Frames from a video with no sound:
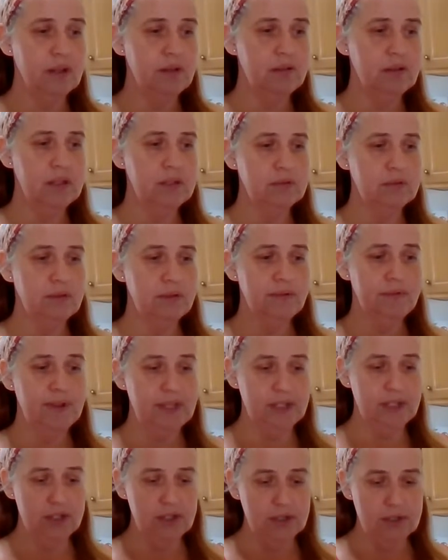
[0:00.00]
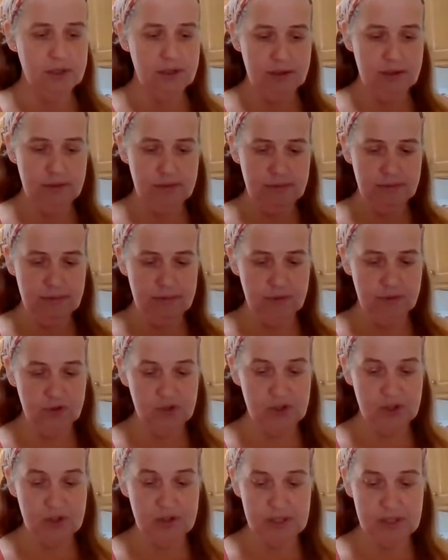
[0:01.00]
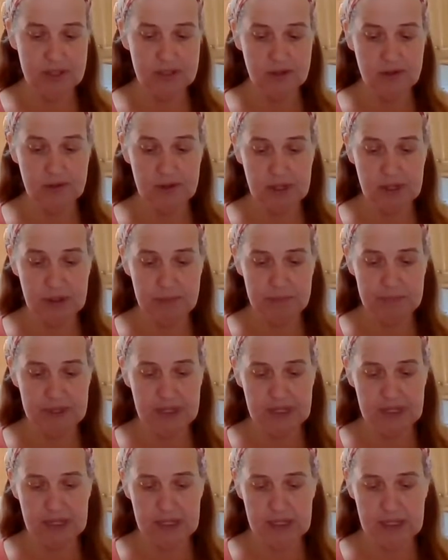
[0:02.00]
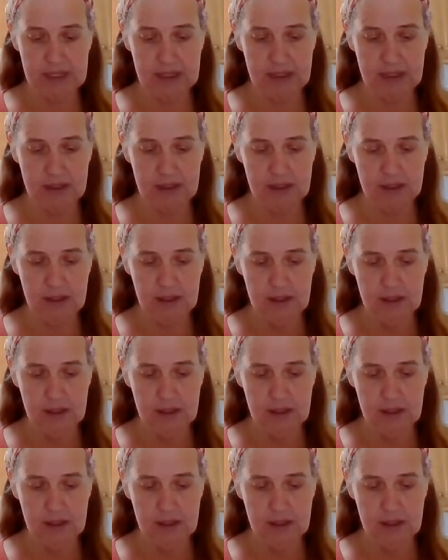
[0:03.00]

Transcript: I don't know if I can share this or not, but he